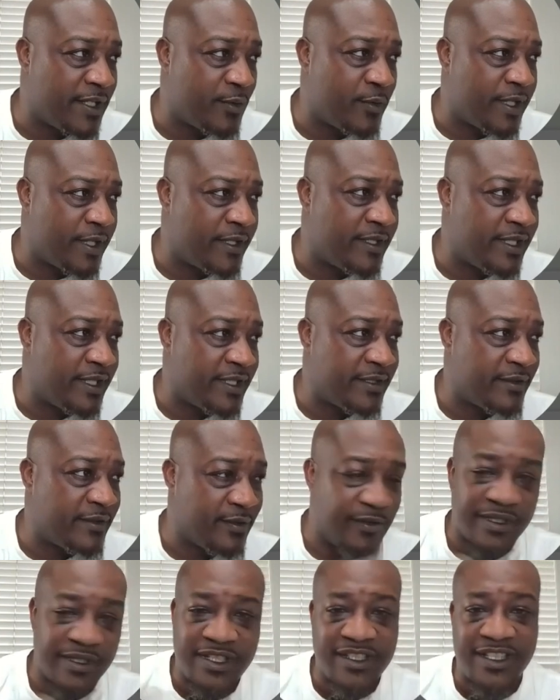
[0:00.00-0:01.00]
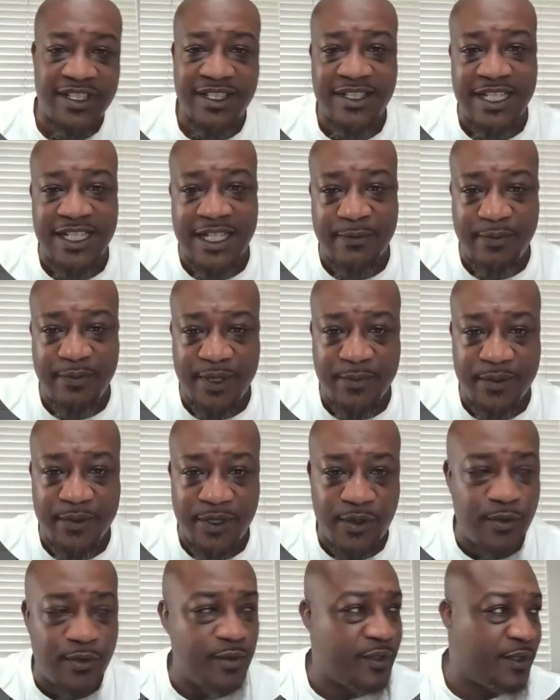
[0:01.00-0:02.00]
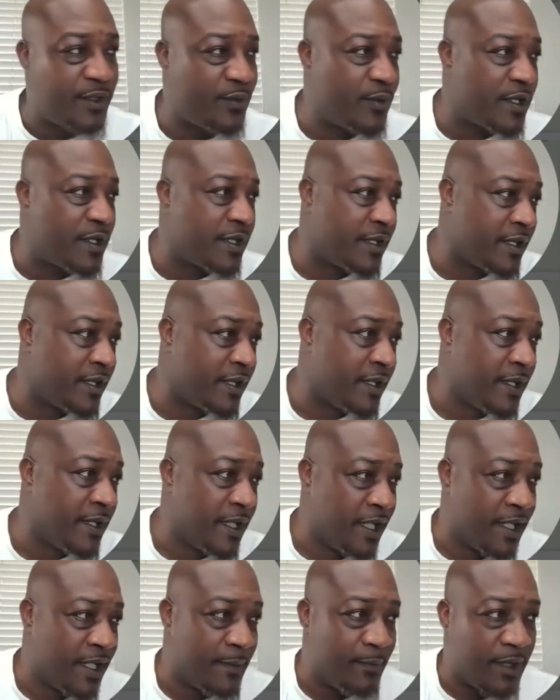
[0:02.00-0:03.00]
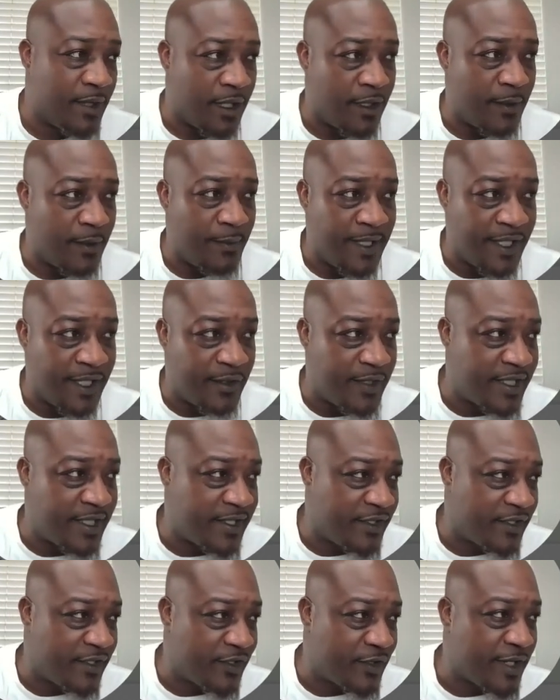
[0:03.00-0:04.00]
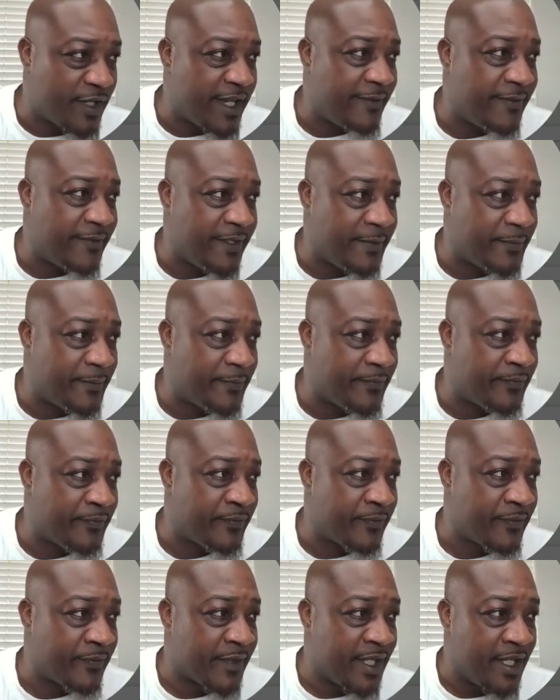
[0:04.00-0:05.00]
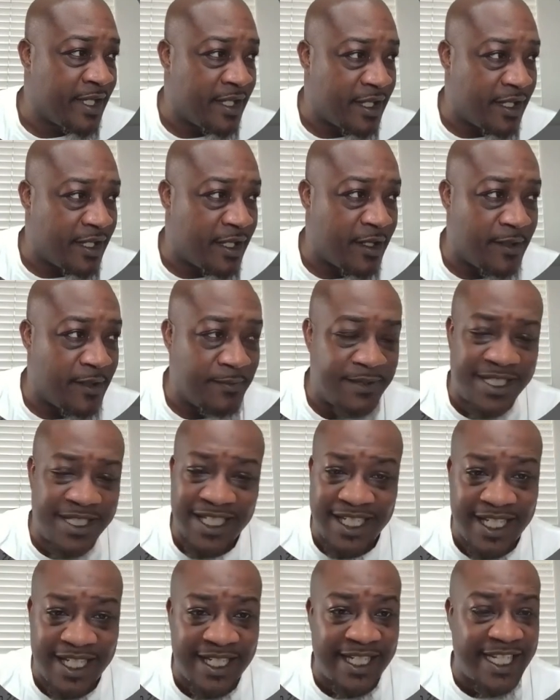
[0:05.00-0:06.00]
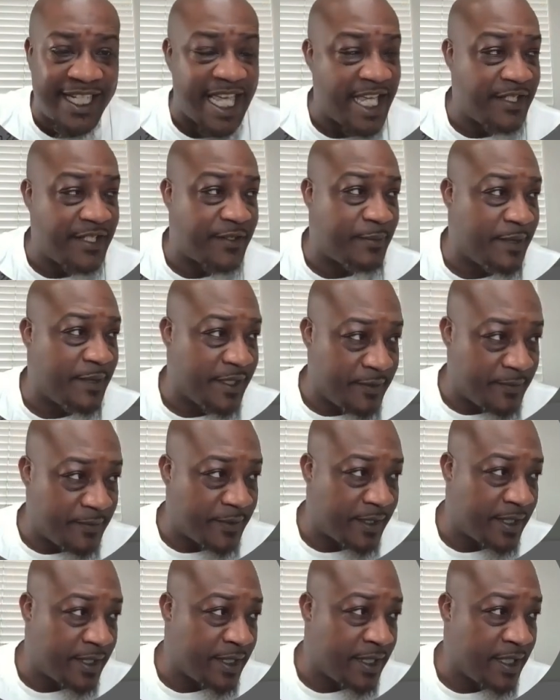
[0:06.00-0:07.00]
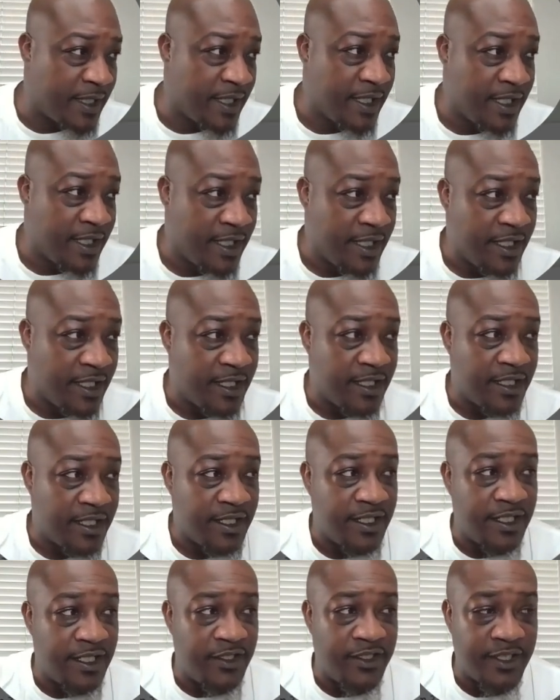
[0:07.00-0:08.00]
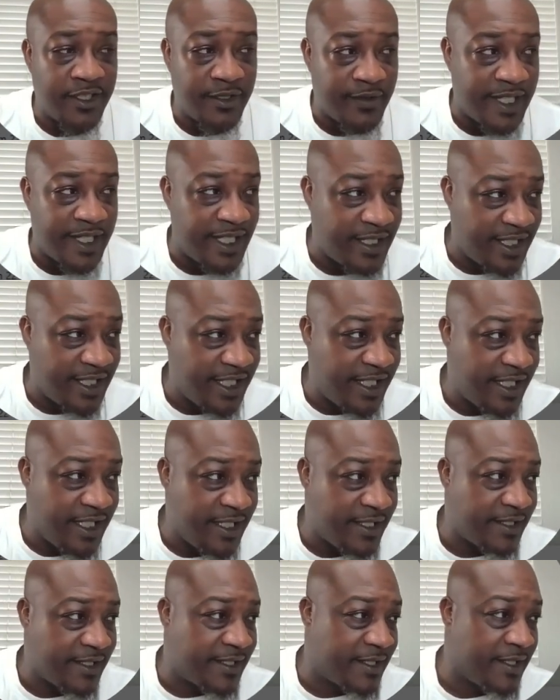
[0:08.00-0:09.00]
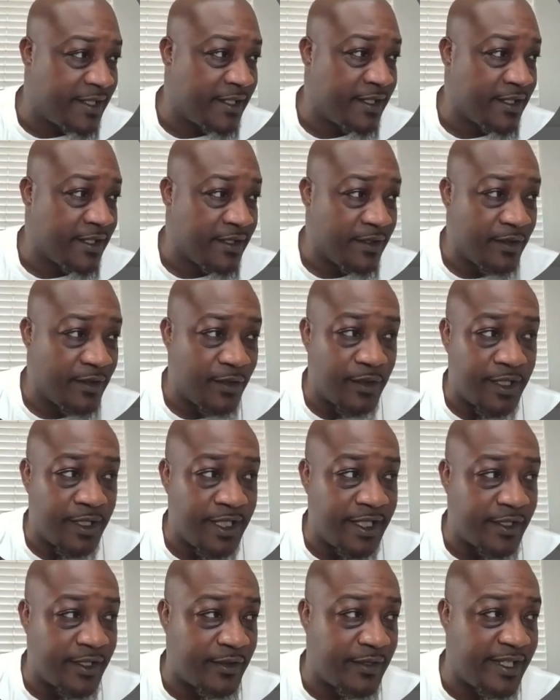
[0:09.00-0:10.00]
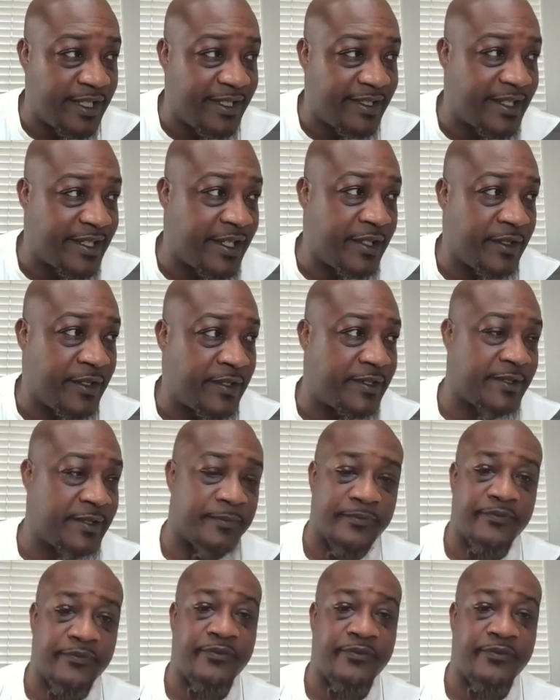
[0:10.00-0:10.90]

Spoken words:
awareness, which is just letting people know who you are, increasing your traffic, to get engagement, to generate leads, or to increase sales?